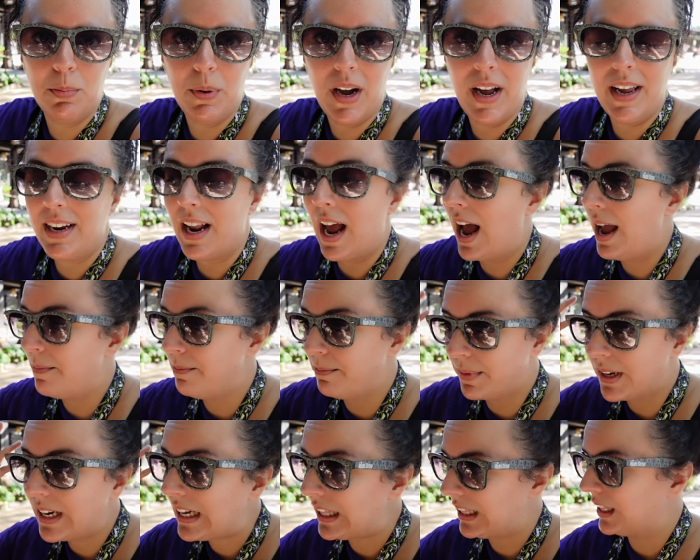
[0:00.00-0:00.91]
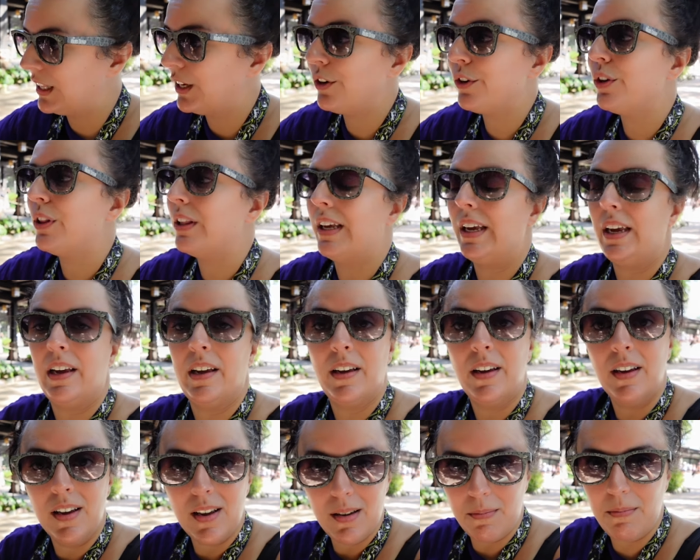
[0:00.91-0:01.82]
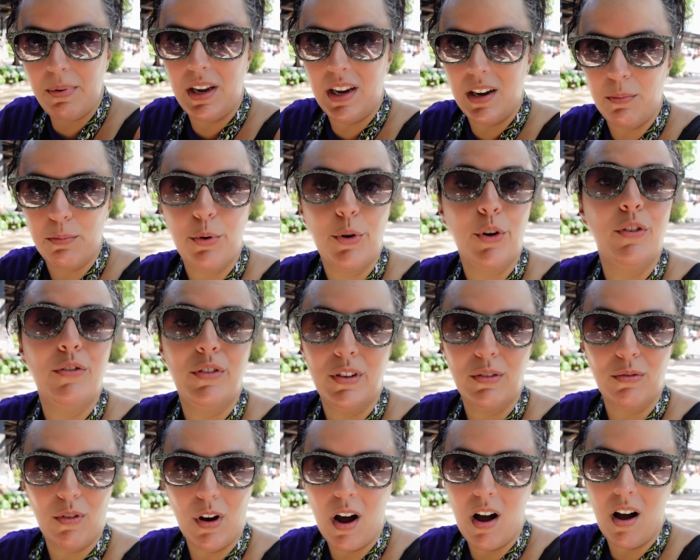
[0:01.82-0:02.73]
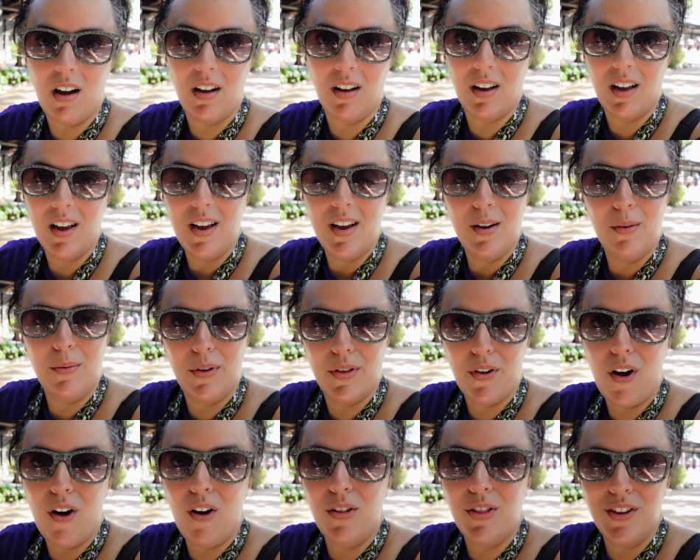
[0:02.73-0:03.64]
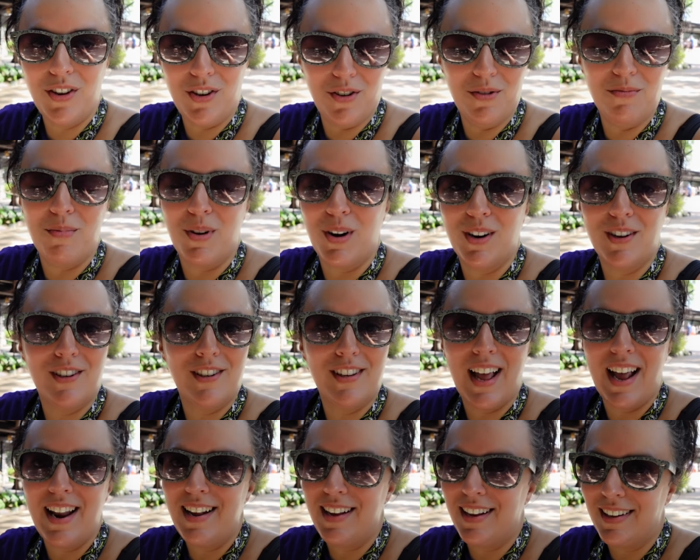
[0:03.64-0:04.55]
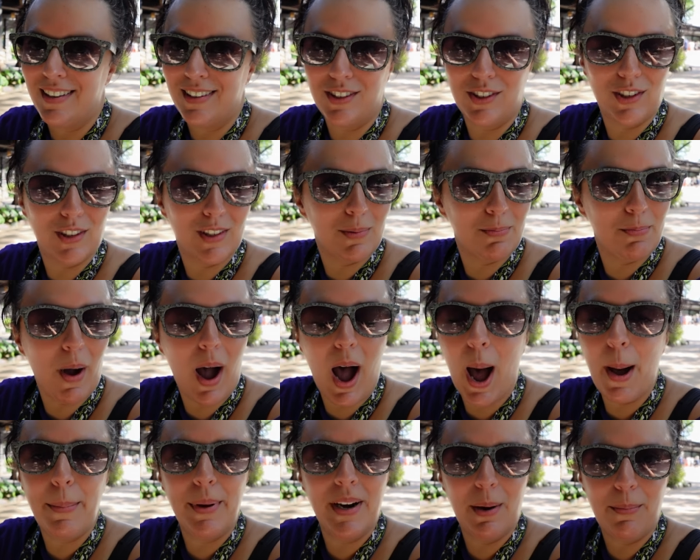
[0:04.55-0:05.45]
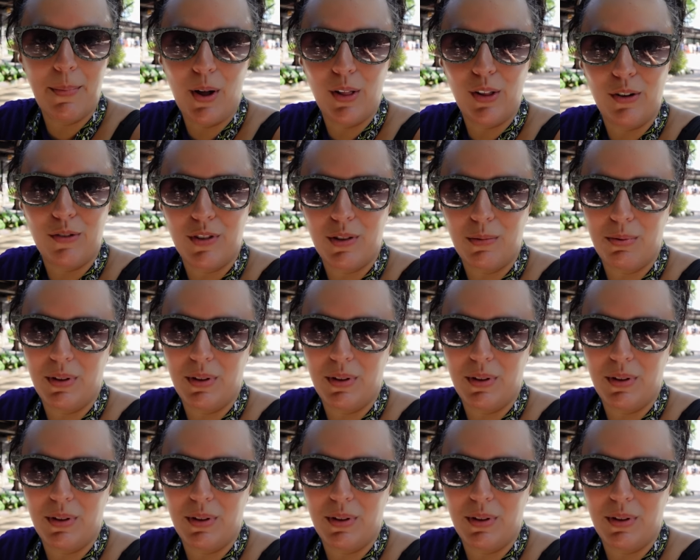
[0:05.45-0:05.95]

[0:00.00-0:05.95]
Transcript: but I'm clearly being proven wrong with all the new merch that is just popping up all over the